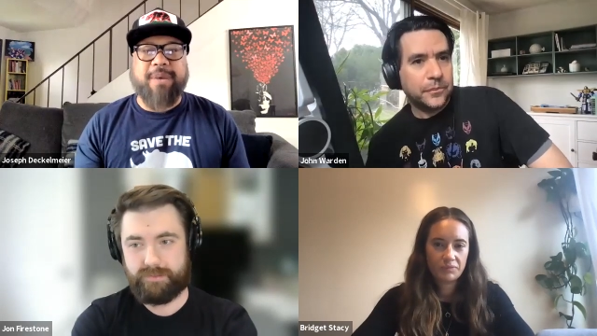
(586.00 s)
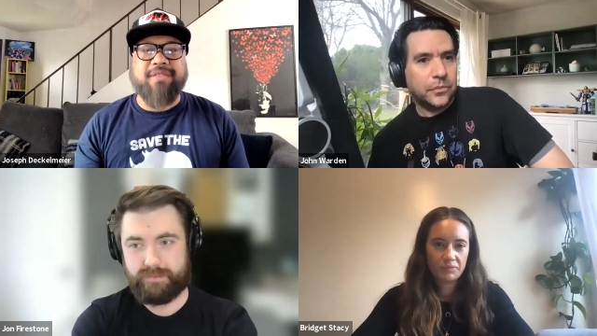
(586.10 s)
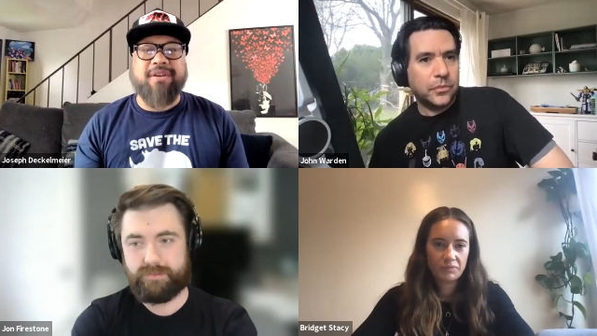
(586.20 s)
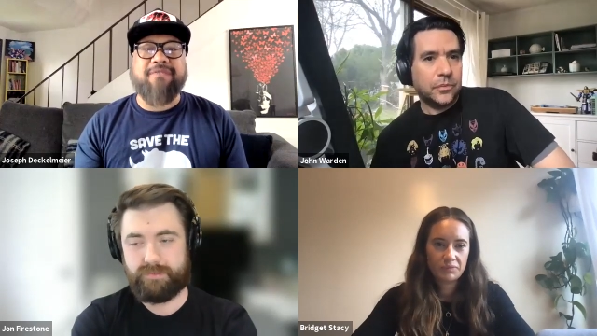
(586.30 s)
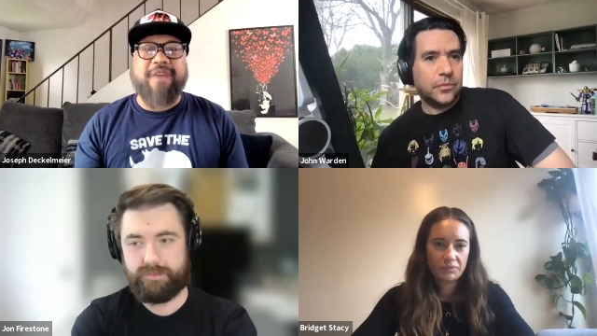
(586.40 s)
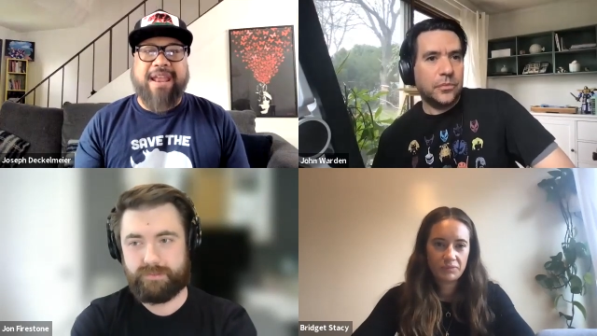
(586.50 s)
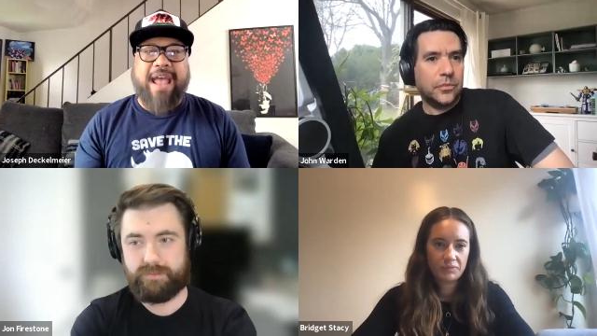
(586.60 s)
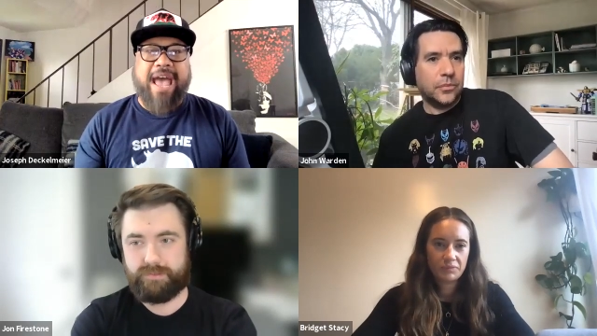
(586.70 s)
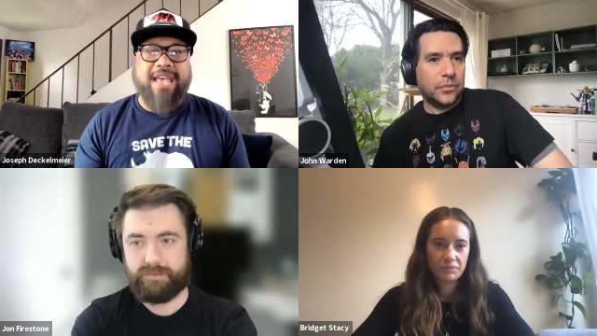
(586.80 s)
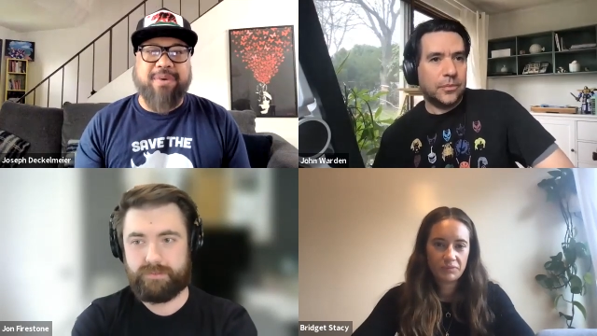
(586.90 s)
Speaker 1: about their
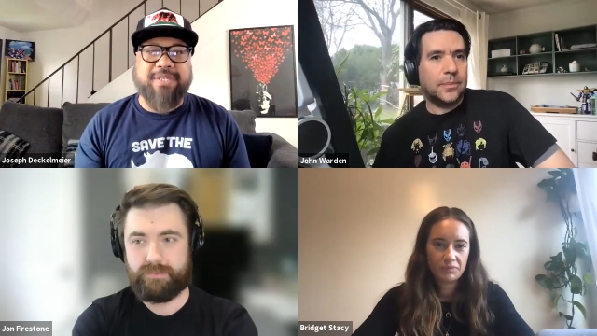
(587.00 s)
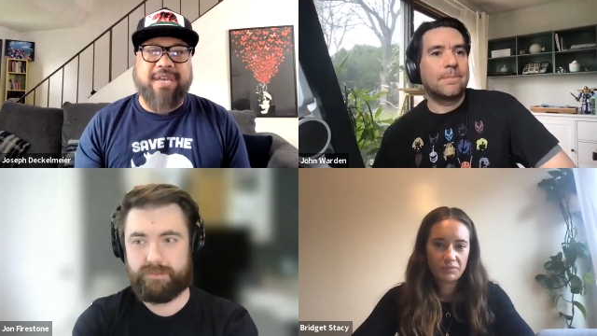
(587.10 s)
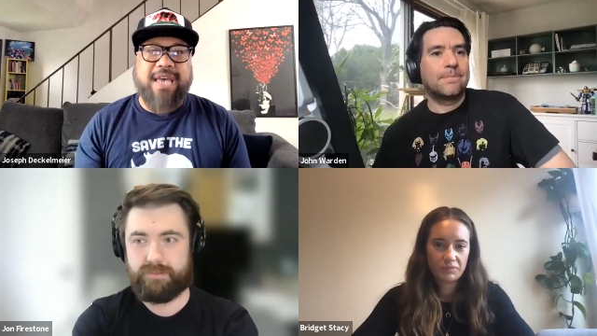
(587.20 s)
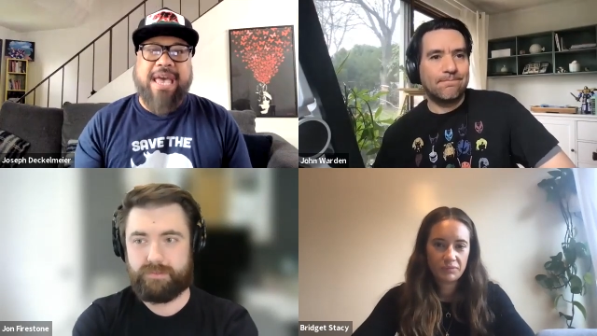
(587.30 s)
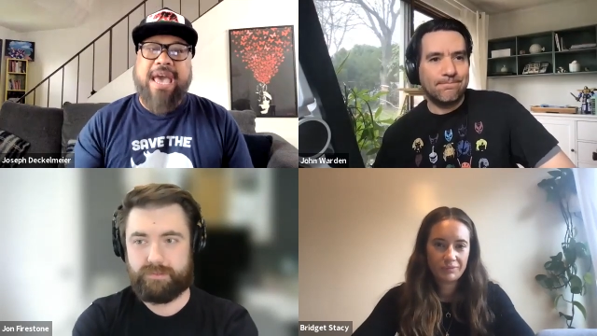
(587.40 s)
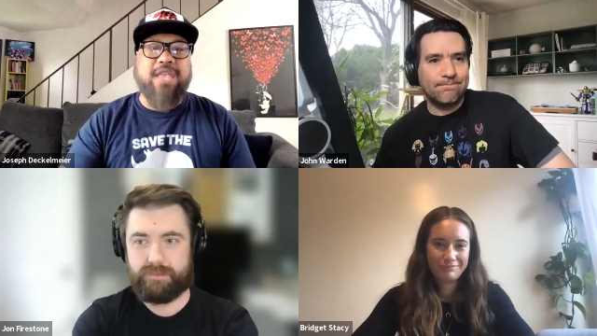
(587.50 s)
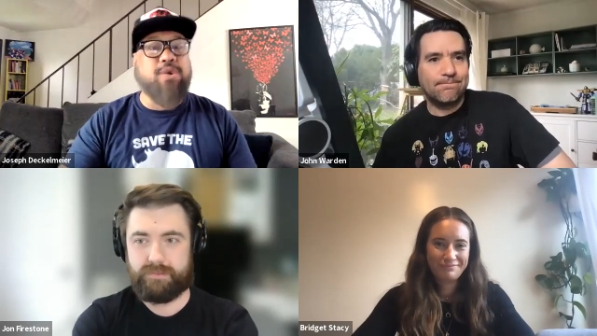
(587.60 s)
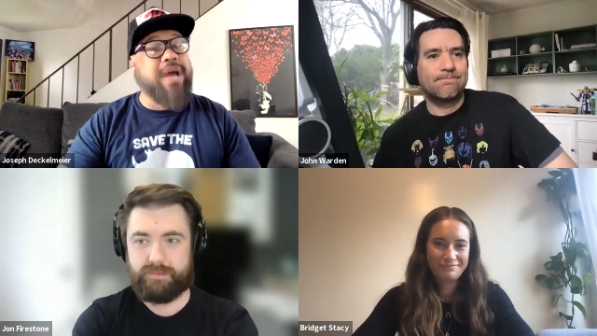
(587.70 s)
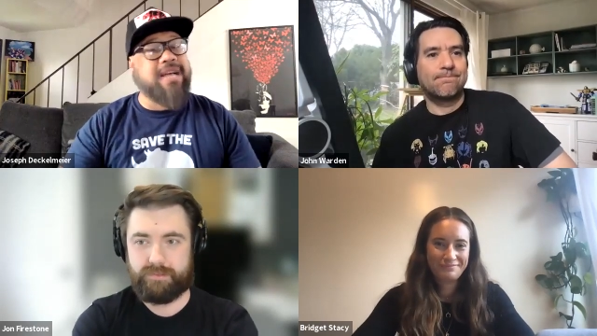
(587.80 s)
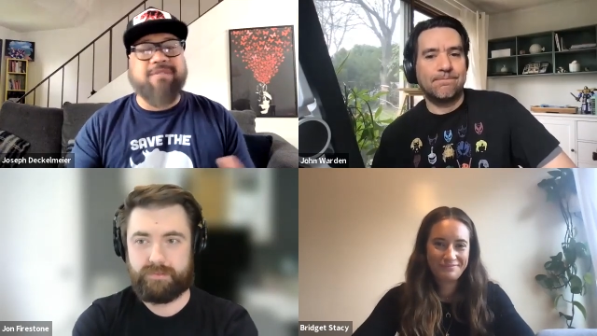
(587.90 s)
fan accuracy,
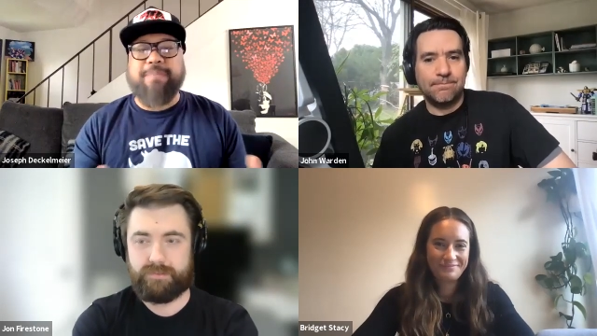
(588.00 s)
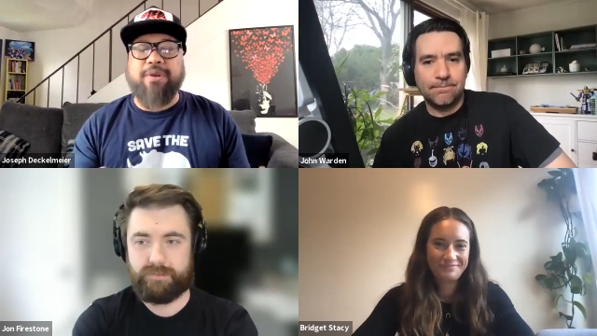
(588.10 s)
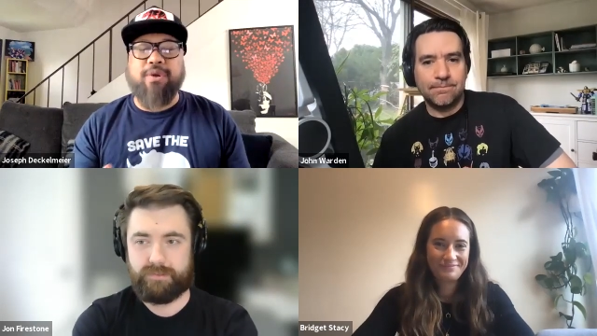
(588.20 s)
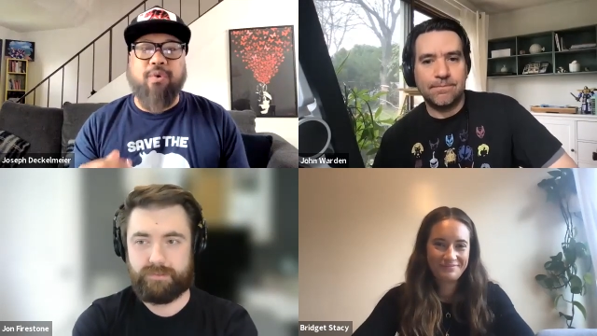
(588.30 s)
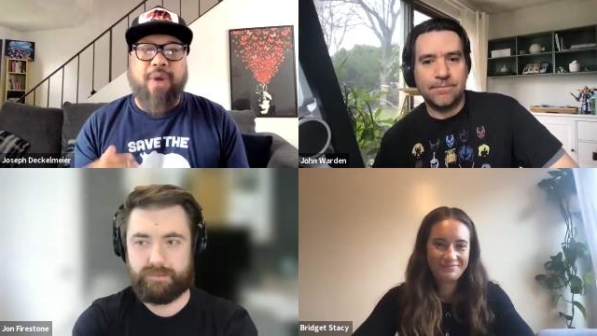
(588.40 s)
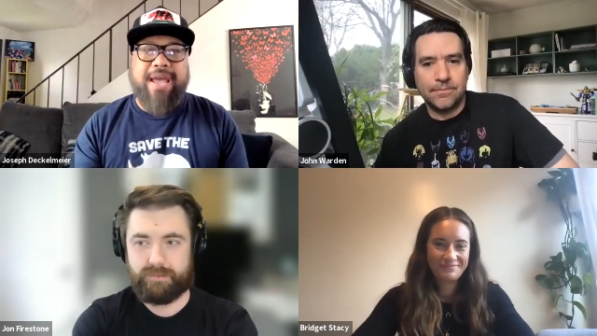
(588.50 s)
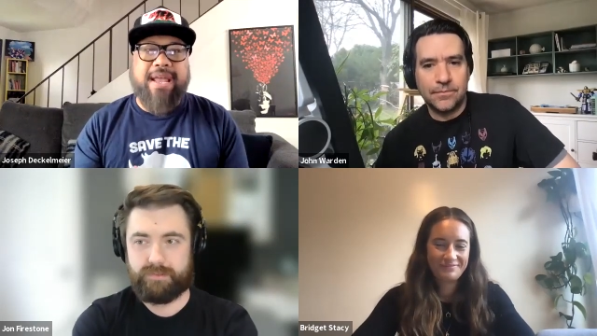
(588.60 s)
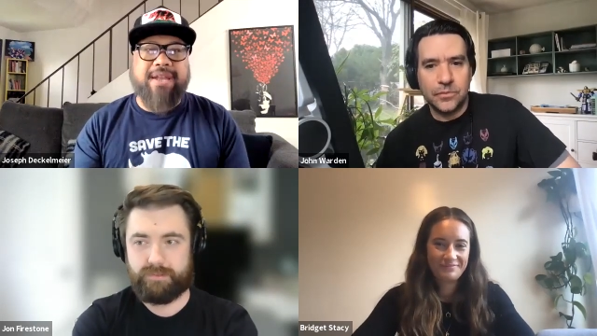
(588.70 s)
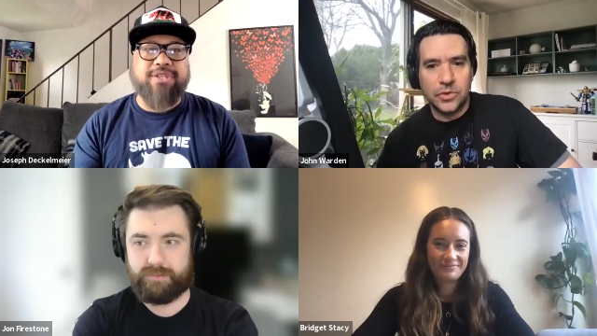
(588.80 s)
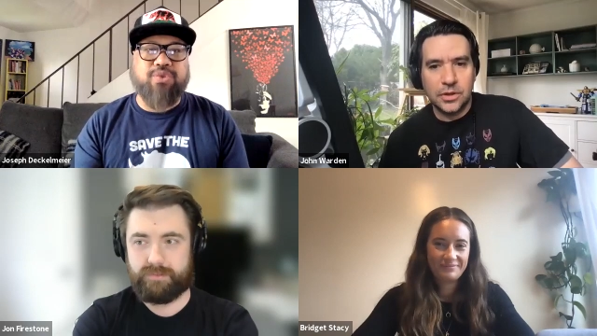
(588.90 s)
and you guys have been
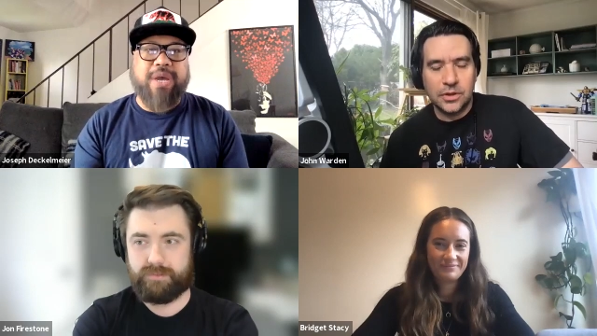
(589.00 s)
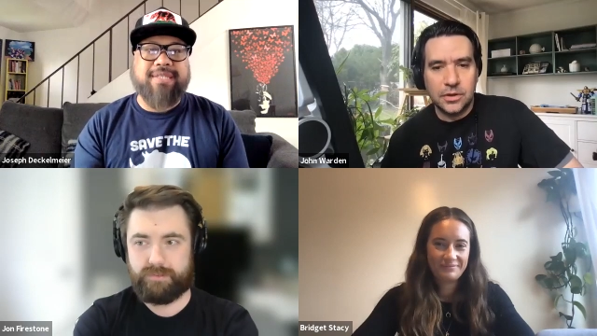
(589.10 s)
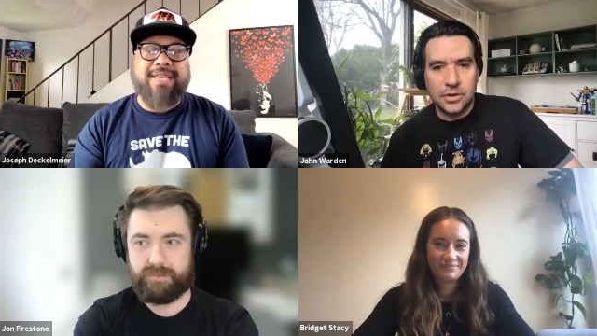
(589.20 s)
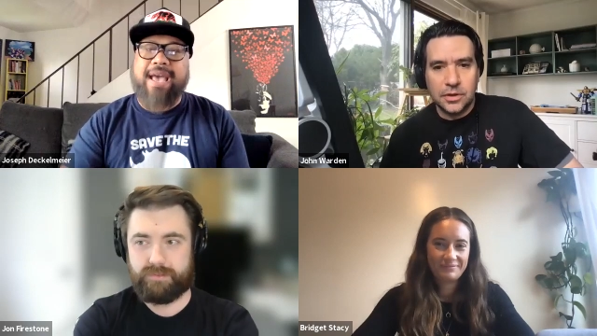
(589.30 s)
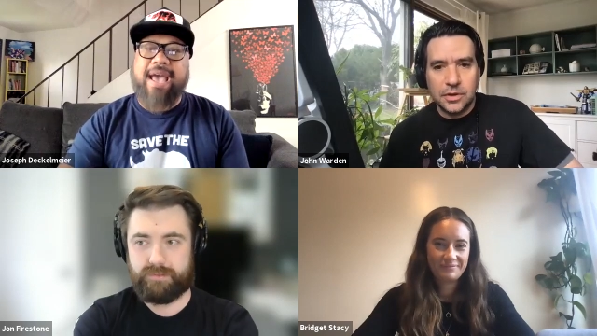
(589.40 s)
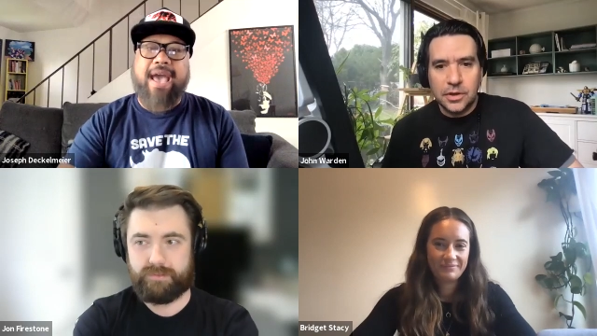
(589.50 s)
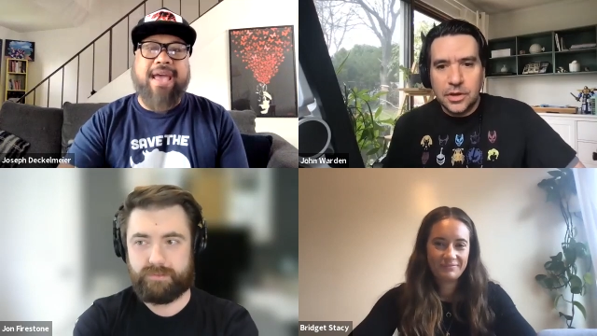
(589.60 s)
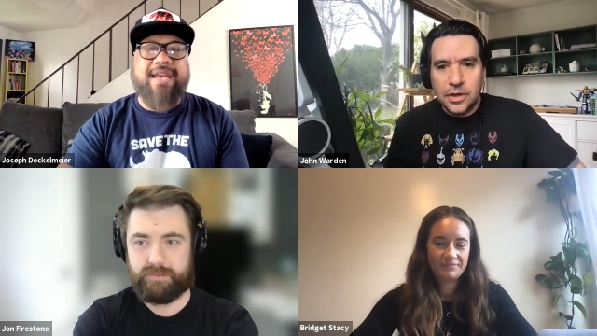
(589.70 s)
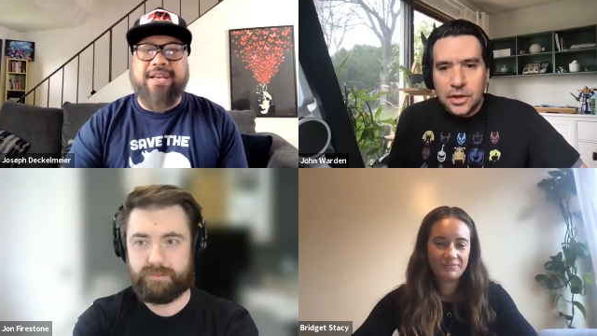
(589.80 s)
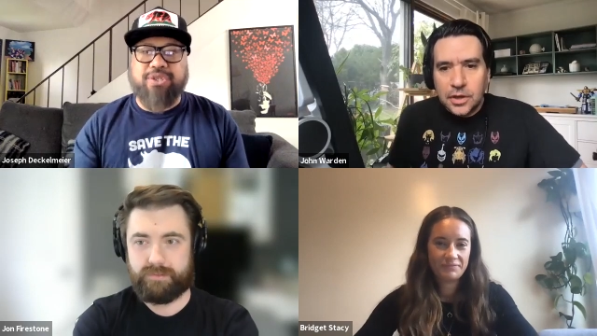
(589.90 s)
great at addressing
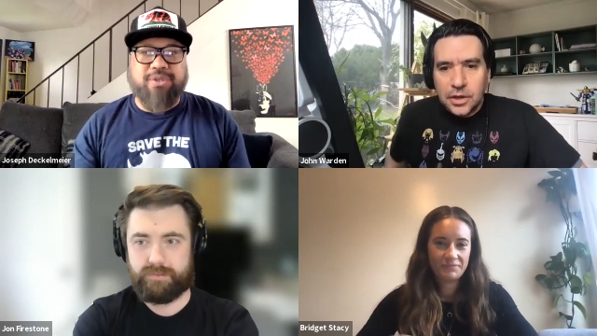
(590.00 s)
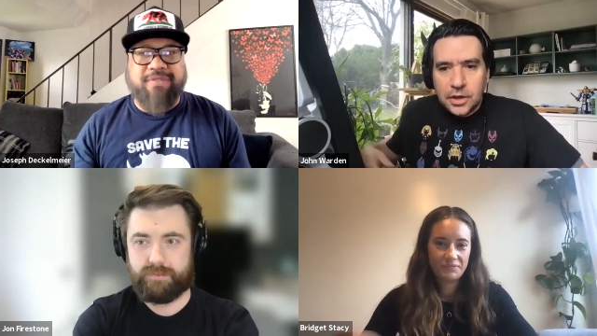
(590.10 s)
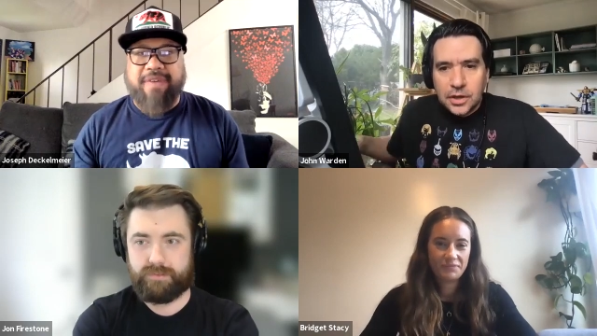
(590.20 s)
any issues the